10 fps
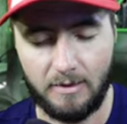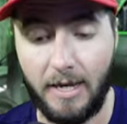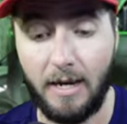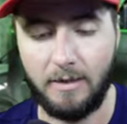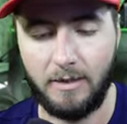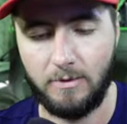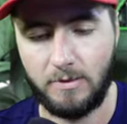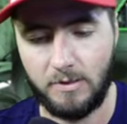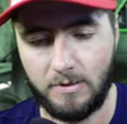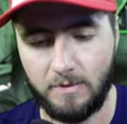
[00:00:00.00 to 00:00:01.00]

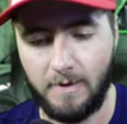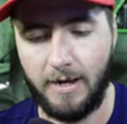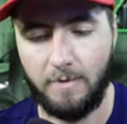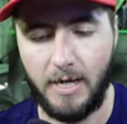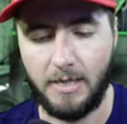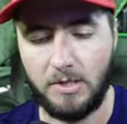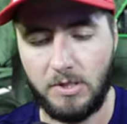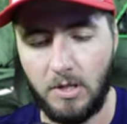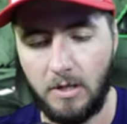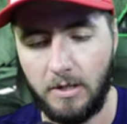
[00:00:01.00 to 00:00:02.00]
Gyarados, right? We got the
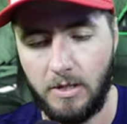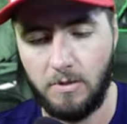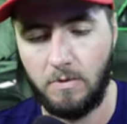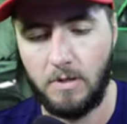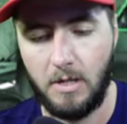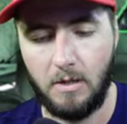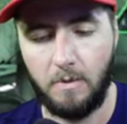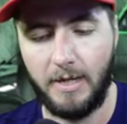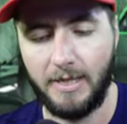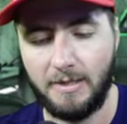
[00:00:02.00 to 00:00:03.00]
Staryu,
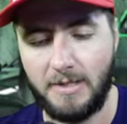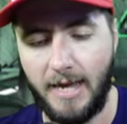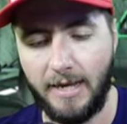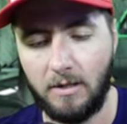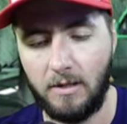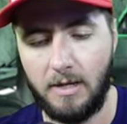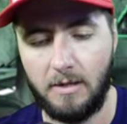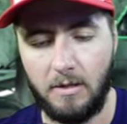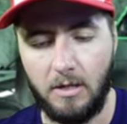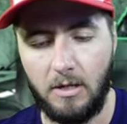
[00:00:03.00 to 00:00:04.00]
we got the Tangela